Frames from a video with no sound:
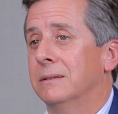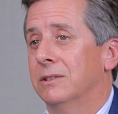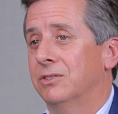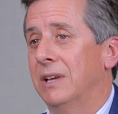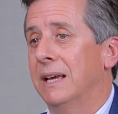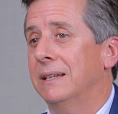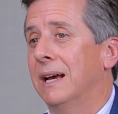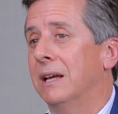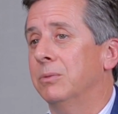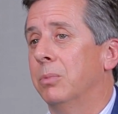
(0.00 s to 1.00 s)
signed
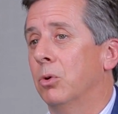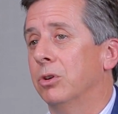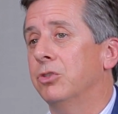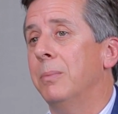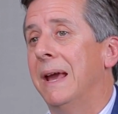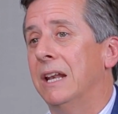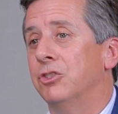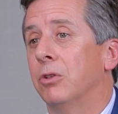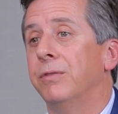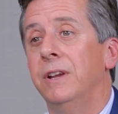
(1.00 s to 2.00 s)
on board to
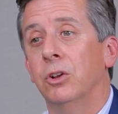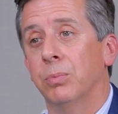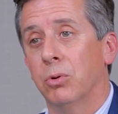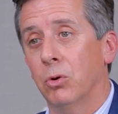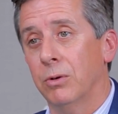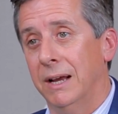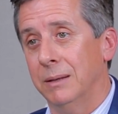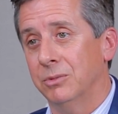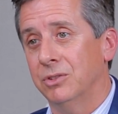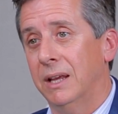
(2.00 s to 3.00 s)
manage our vehicle
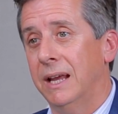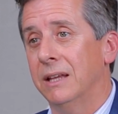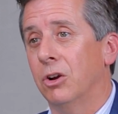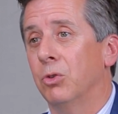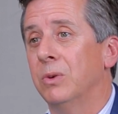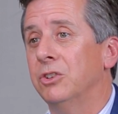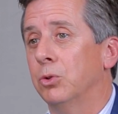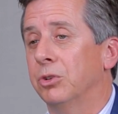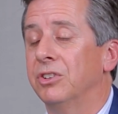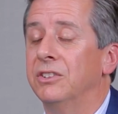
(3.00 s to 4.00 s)
programs and our
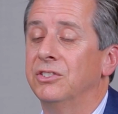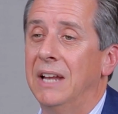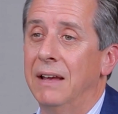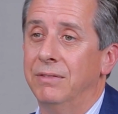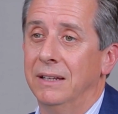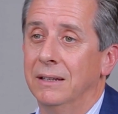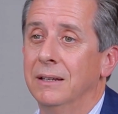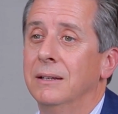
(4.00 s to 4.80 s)
resource and staffing